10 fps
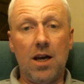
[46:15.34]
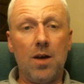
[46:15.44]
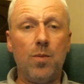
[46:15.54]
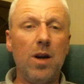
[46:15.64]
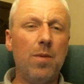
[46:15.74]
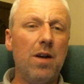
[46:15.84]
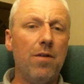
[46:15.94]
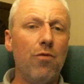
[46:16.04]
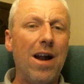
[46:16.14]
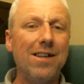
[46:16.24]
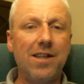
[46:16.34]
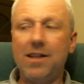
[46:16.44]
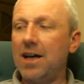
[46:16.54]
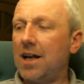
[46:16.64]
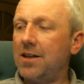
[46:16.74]
Been a bit of a rant at
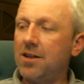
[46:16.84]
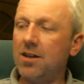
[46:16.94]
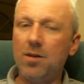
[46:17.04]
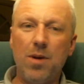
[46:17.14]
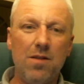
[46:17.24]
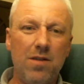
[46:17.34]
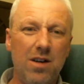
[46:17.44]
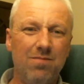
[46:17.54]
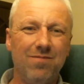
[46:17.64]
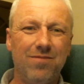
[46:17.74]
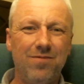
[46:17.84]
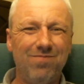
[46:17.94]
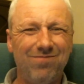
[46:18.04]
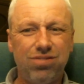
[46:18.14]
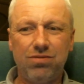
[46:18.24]
the end and a bit of a,
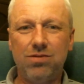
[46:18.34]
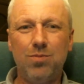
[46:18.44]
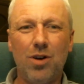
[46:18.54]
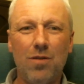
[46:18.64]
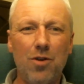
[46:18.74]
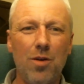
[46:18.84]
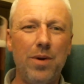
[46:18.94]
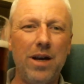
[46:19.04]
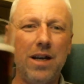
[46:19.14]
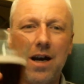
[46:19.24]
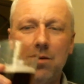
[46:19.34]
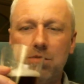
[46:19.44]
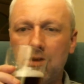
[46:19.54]
but I've got to be here now.